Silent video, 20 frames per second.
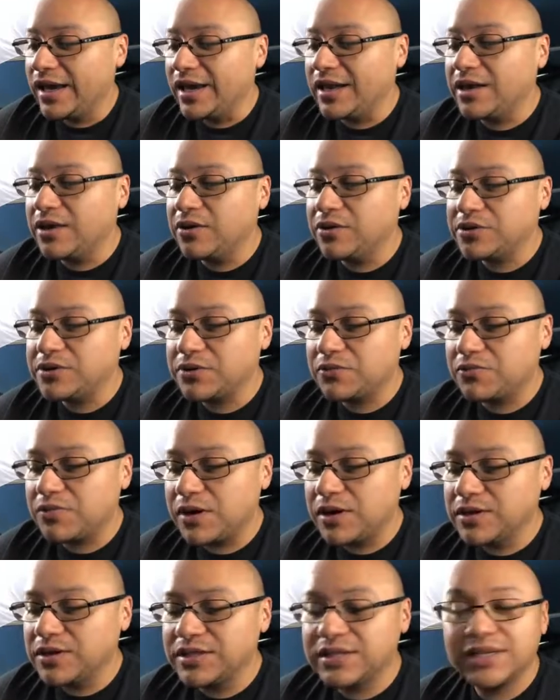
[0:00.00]
And he also
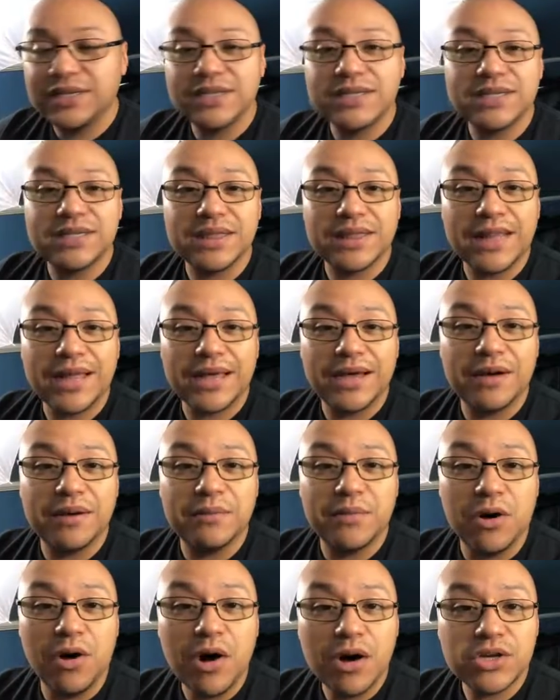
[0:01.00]
runs this
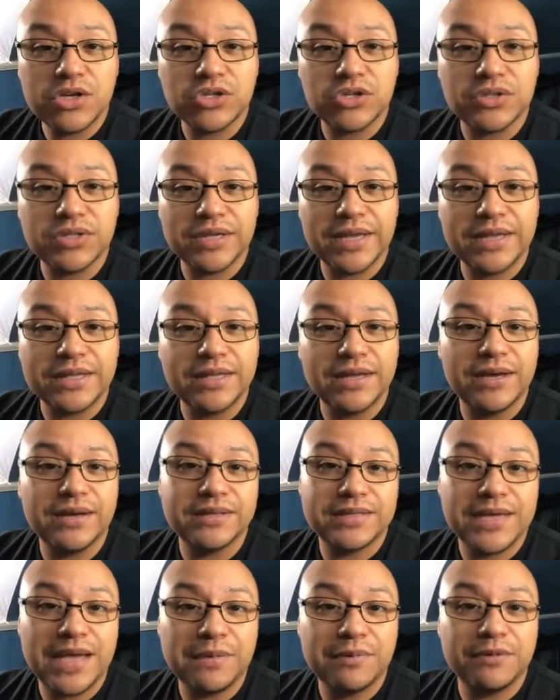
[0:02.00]
um, auction
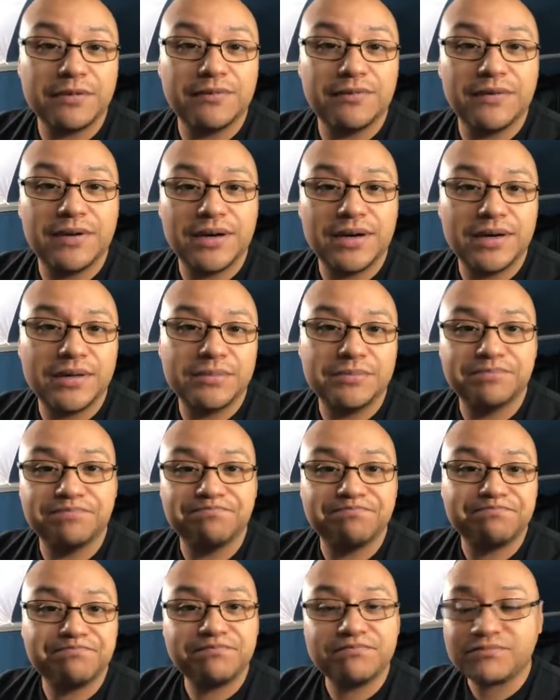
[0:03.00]
uh, type of
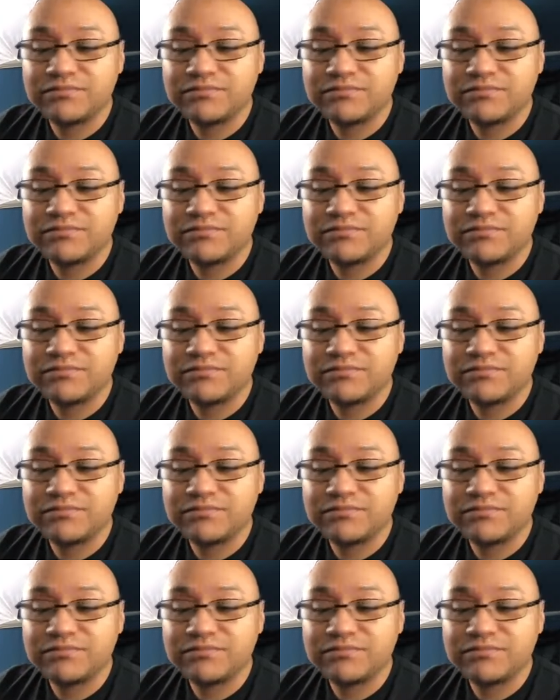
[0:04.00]
um,